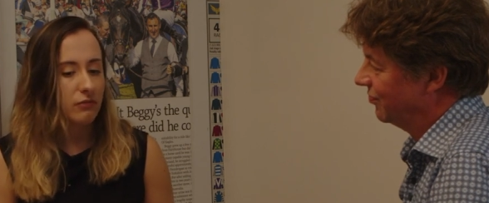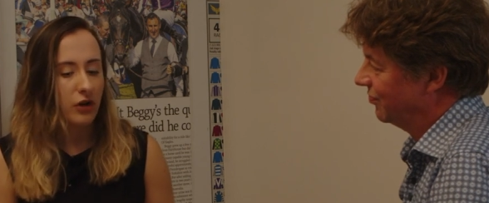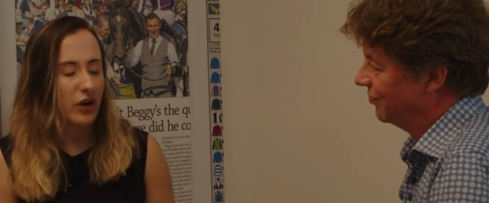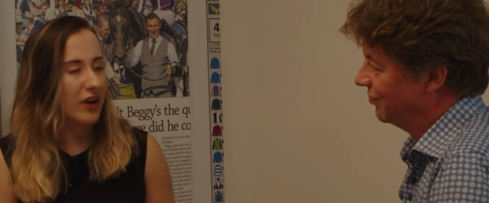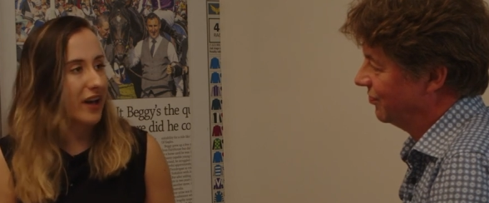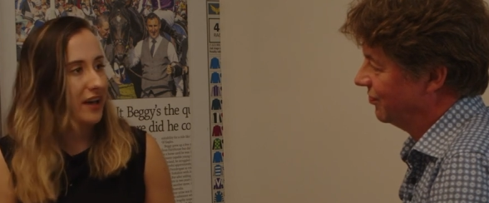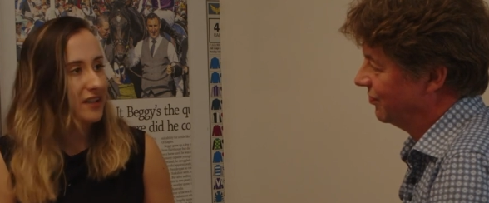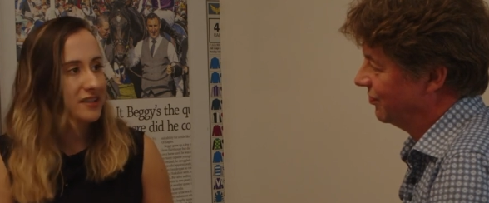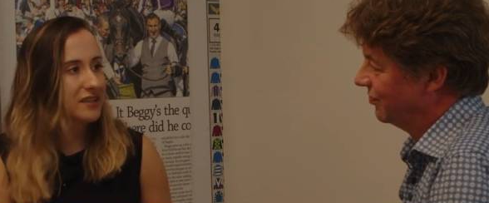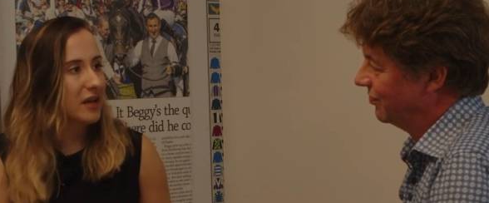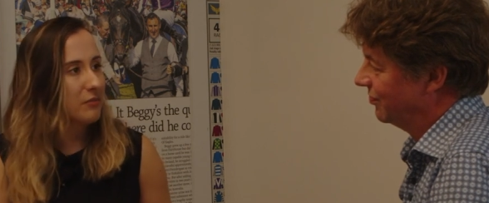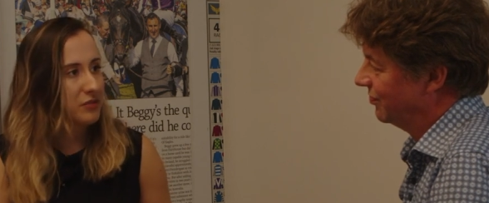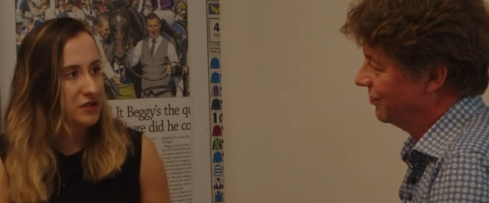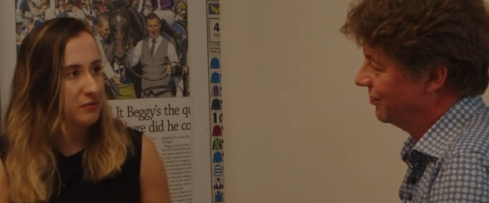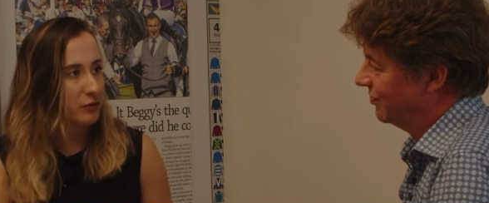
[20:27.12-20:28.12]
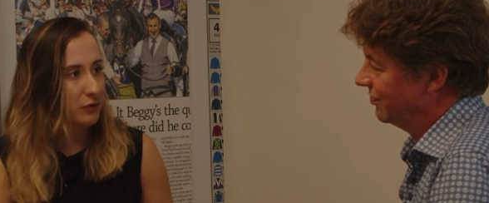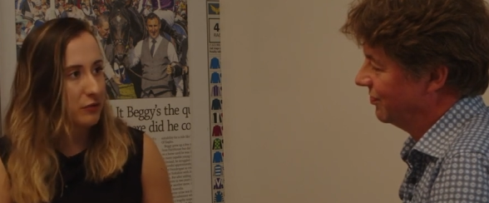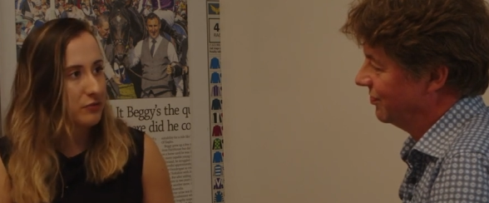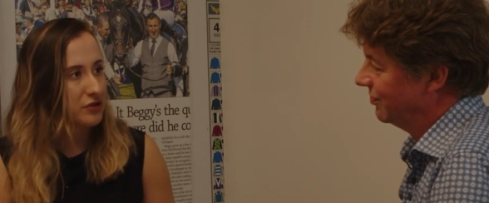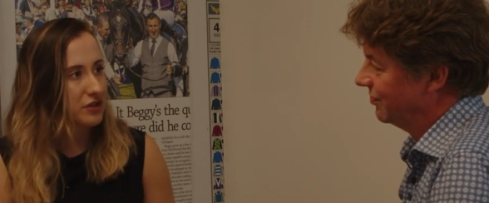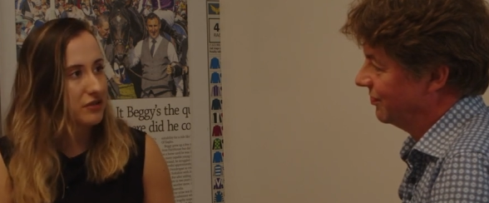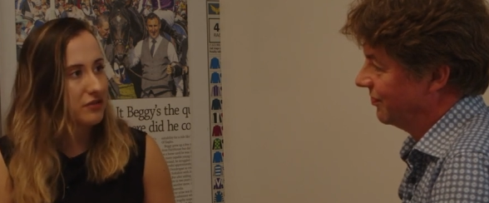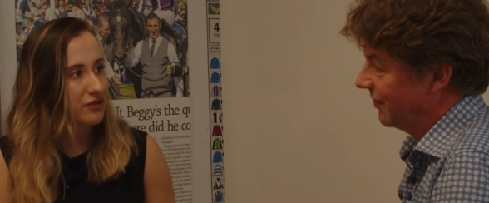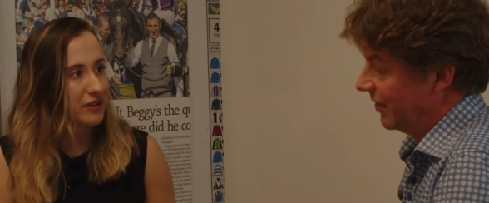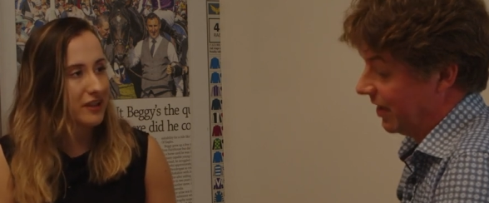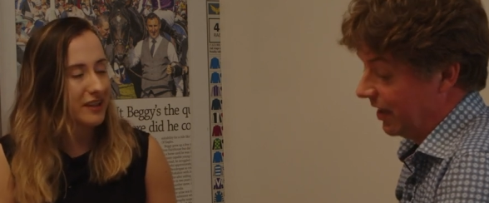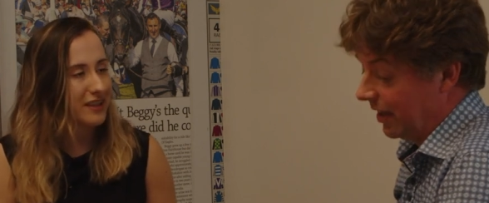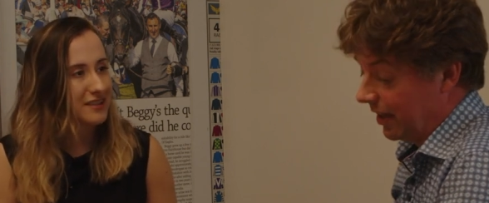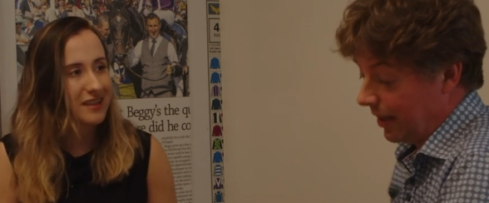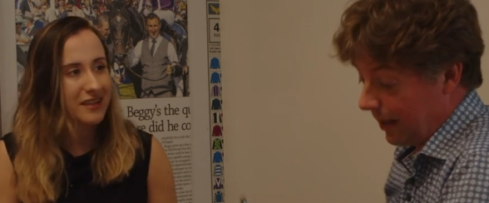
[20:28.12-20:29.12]
Speaker 1: unacceptable, do you
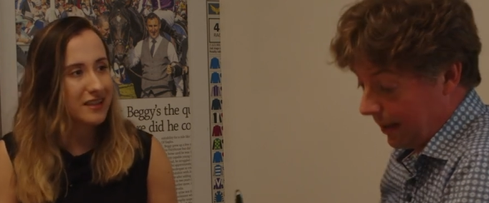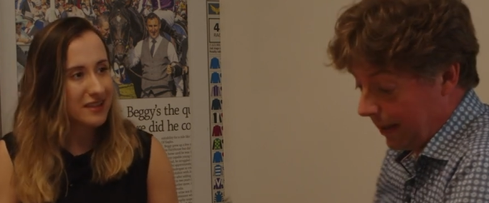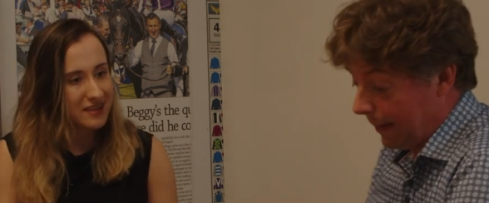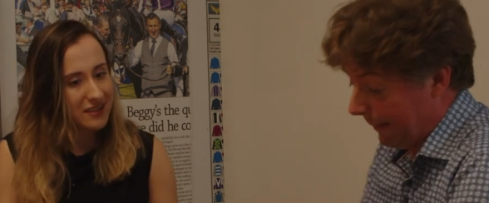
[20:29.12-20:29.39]
think is it is